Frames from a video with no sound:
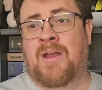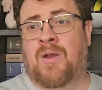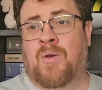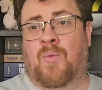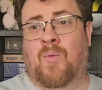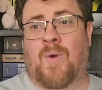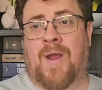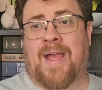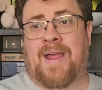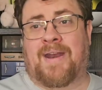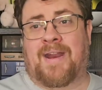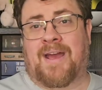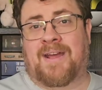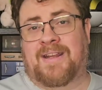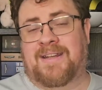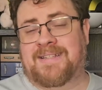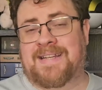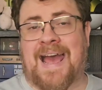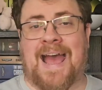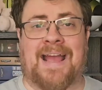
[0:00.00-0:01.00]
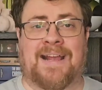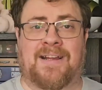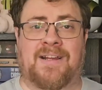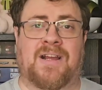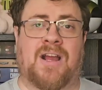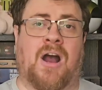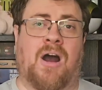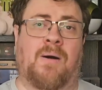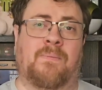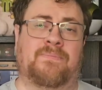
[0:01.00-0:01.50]
when an attack
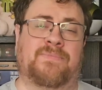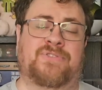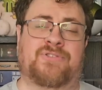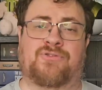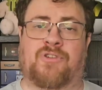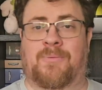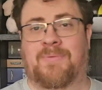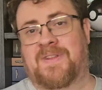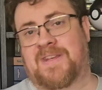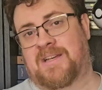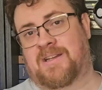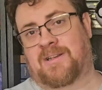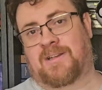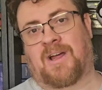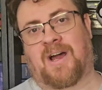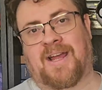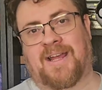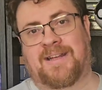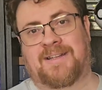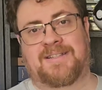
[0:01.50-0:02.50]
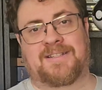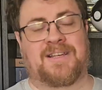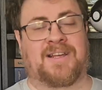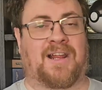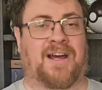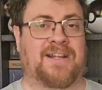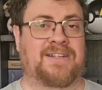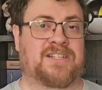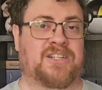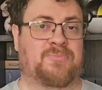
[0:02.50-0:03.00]
comes from the Alliance. The
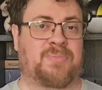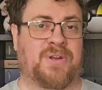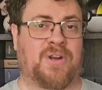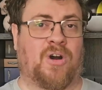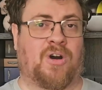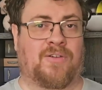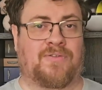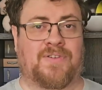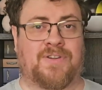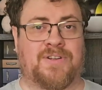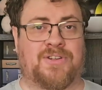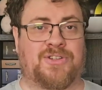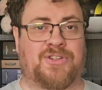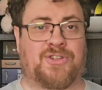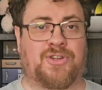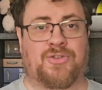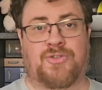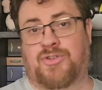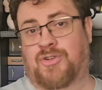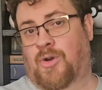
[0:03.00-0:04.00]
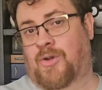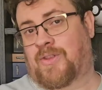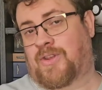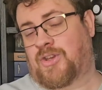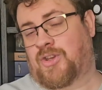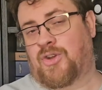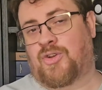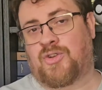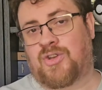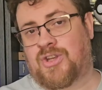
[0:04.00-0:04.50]
Alliance has been offered to join the
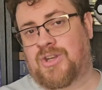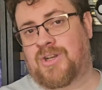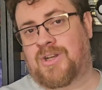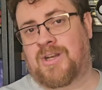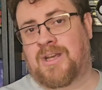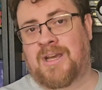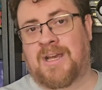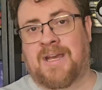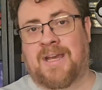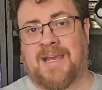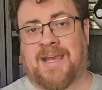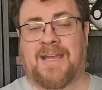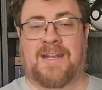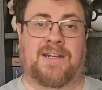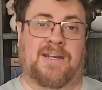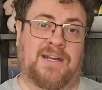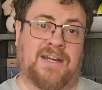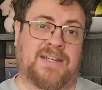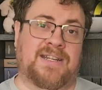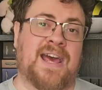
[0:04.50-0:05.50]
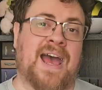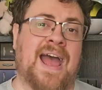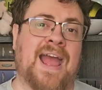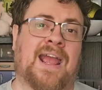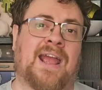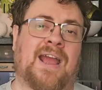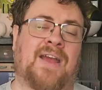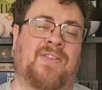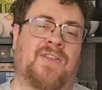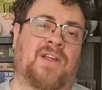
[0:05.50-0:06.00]
Union in an
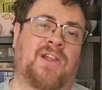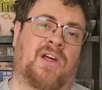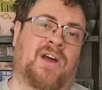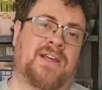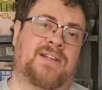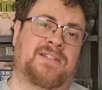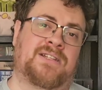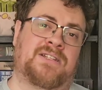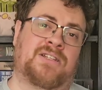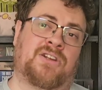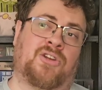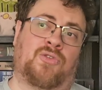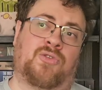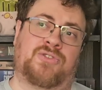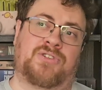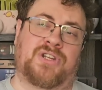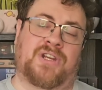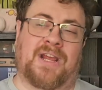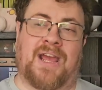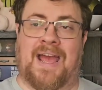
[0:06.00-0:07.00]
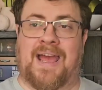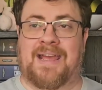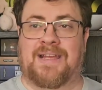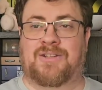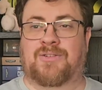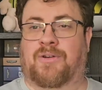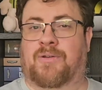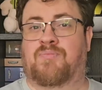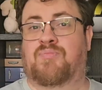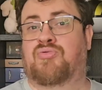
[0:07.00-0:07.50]
attack, and the Alliance is launching a
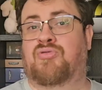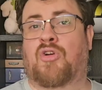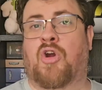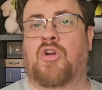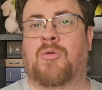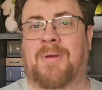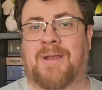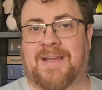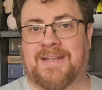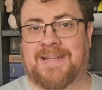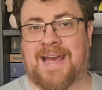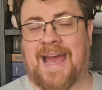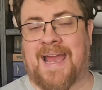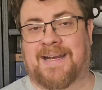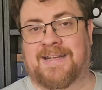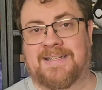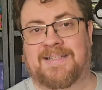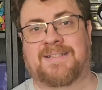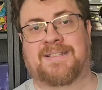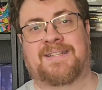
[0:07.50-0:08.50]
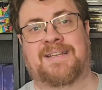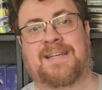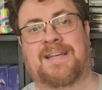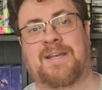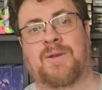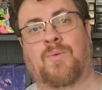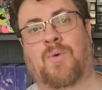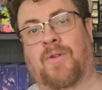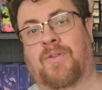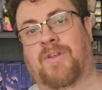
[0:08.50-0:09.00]
sort of probing attack to
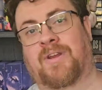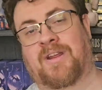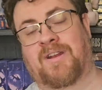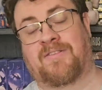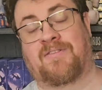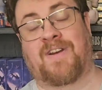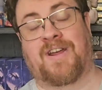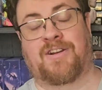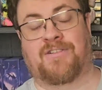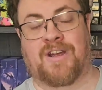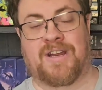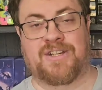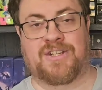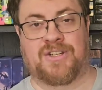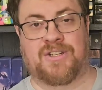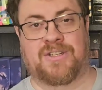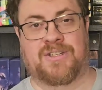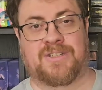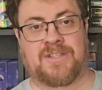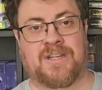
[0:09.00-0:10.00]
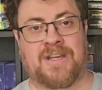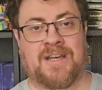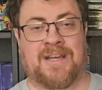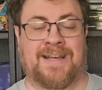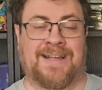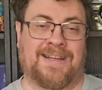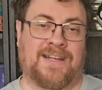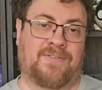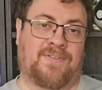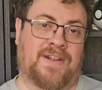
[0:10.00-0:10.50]
see what the Confederation's
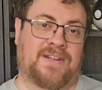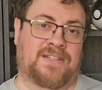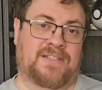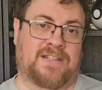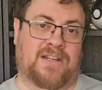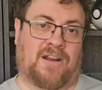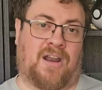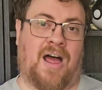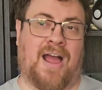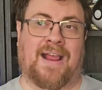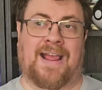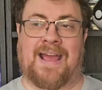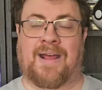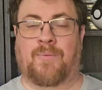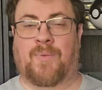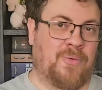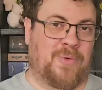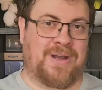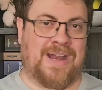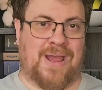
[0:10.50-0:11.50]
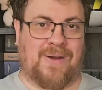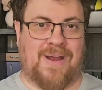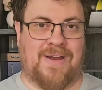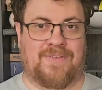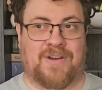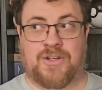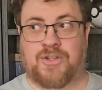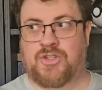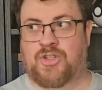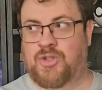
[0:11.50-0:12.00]
defenses are like. And we now have
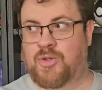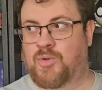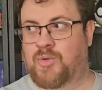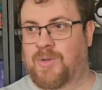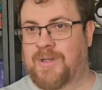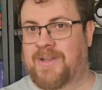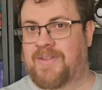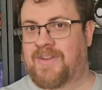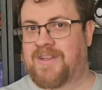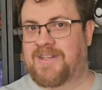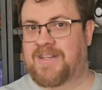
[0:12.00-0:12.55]
a duel in the